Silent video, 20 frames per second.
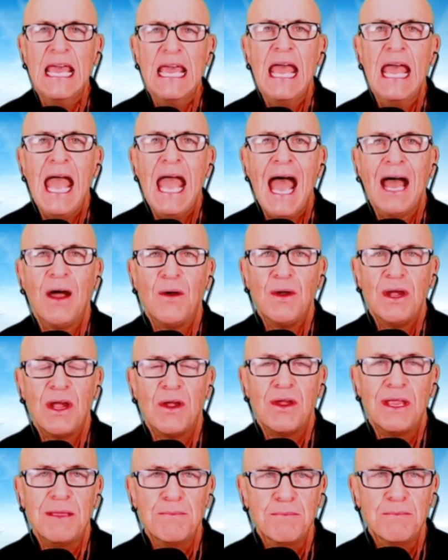how our
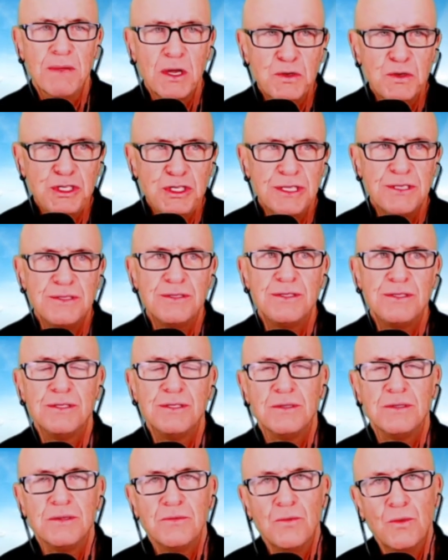emotions,
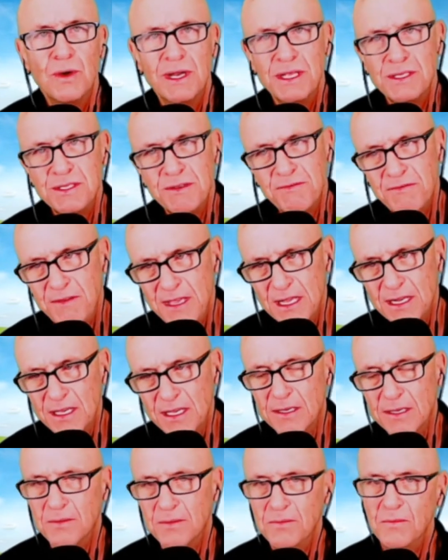what is a feeling
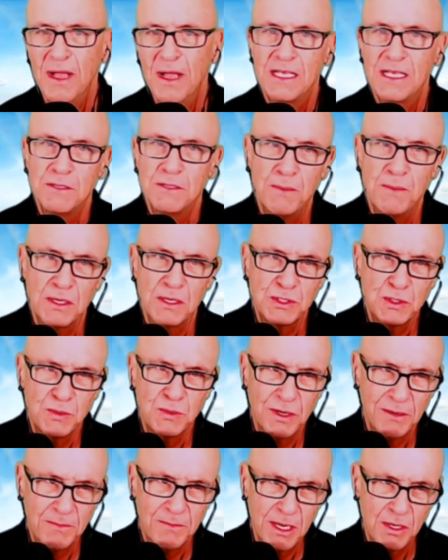as opposed to an
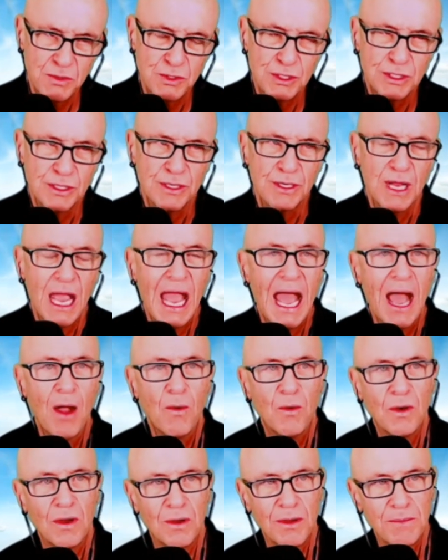emotion? How
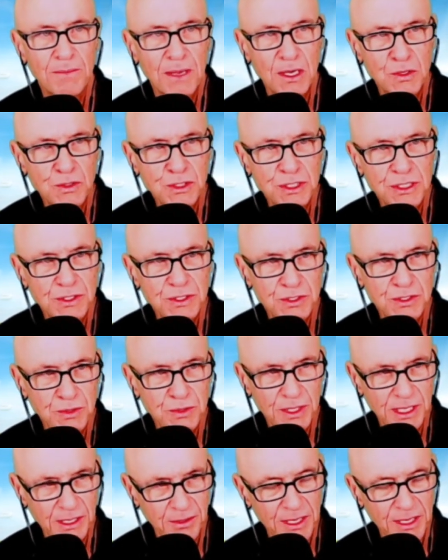are emotions
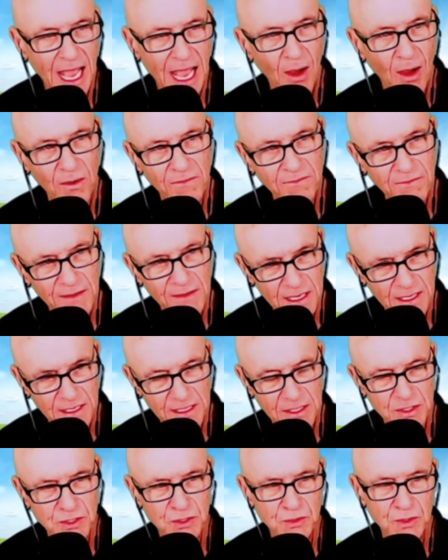triggered? How are
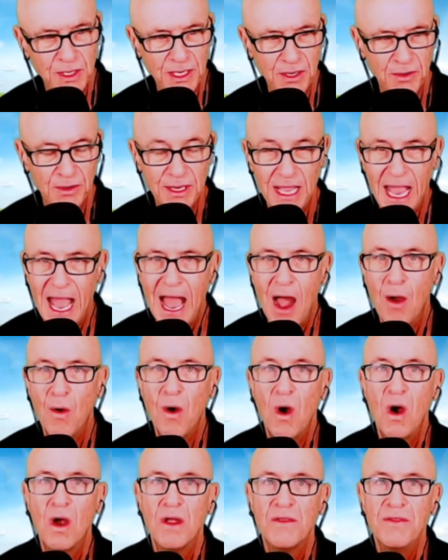feelings triggered? How
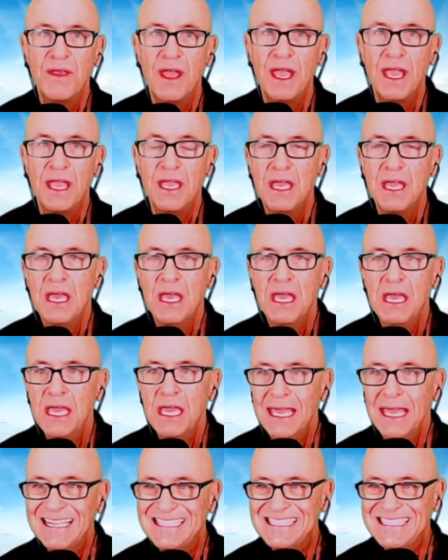are they
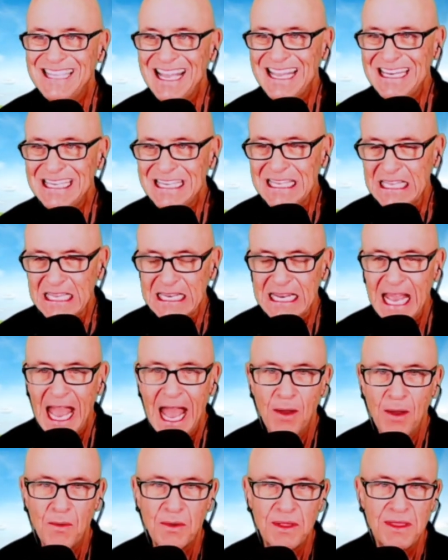extended?
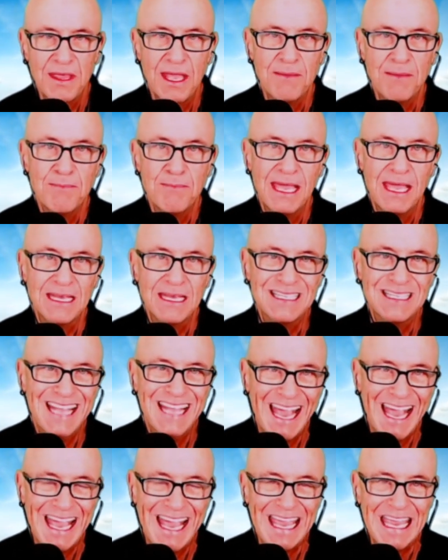How are they
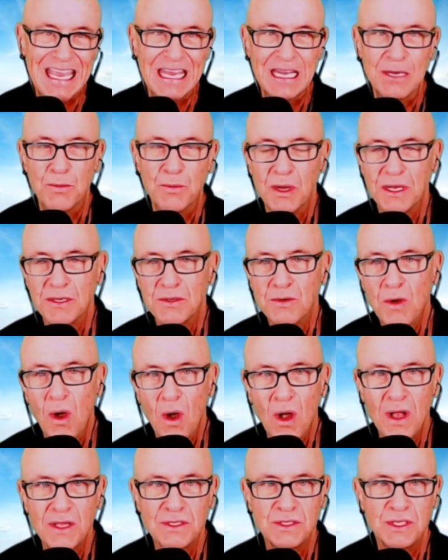maintained? What
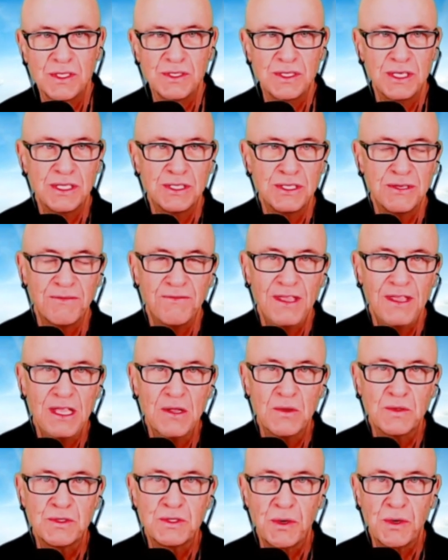causes us to feel
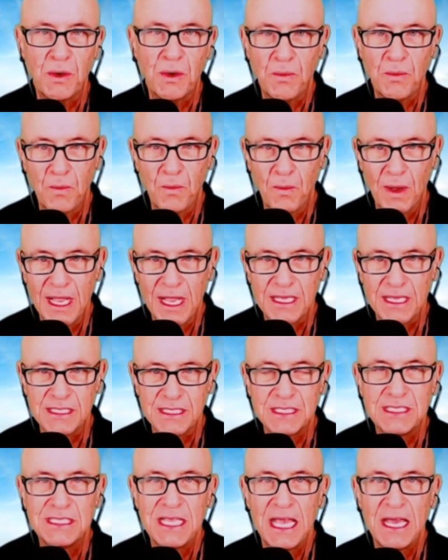certain ways, et
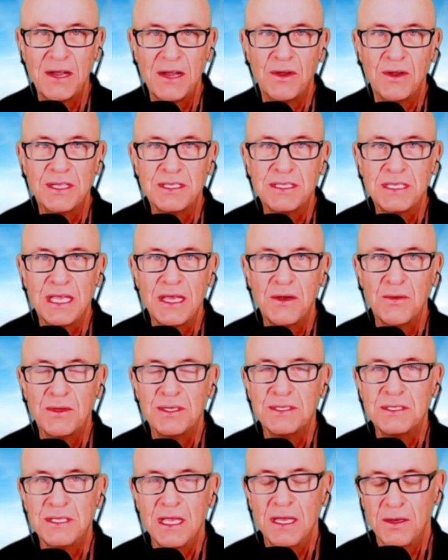cetera, et cetera, et
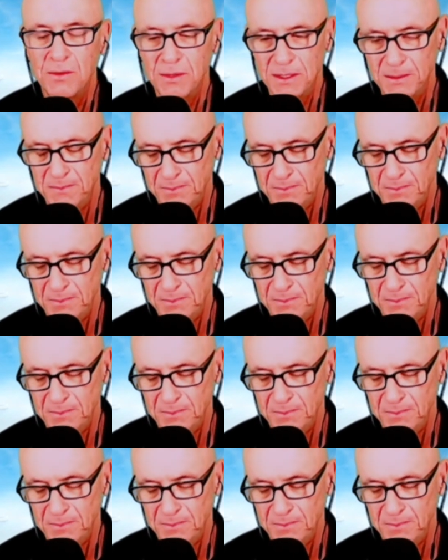cetera.